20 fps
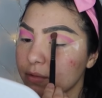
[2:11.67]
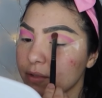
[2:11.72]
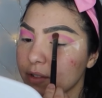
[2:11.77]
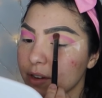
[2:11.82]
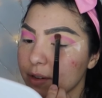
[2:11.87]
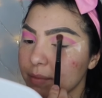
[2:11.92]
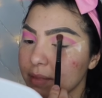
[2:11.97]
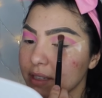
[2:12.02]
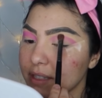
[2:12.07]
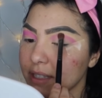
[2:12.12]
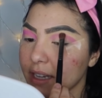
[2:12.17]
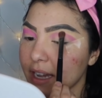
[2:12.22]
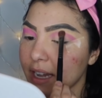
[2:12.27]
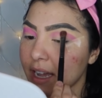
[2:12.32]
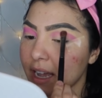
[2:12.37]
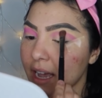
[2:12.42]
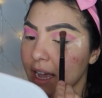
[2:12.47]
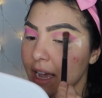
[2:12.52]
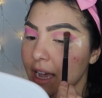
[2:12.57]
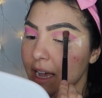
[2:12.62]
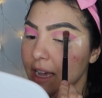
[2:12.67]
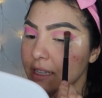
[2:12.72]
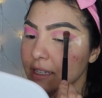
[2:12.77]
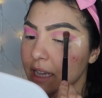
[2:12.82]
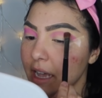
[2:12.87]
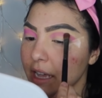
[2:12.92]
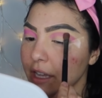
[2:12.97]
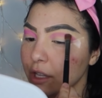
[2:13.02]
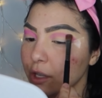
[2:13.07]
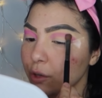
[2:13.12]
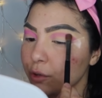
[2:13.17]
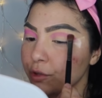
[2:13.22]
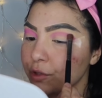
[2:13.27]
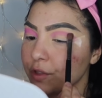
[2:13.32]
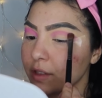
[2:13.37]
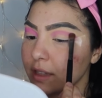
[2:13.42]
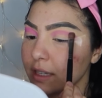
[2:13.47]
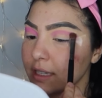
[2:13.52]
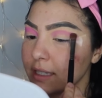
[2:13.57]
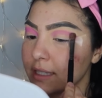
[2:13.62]
say as I
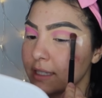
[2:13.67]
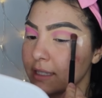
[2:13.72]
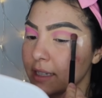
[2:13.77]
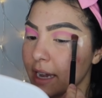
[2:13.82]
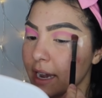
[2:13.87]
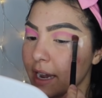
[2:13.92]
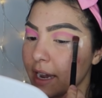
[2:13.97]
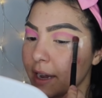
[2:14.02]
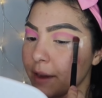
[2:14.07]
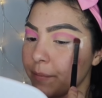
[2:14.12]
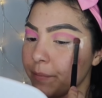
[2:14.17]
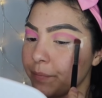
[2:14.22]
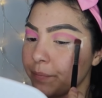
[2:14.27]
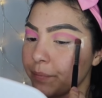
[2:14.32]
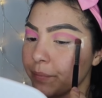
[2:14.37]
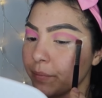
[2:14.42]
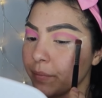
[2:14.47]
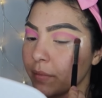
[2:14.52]
usually say,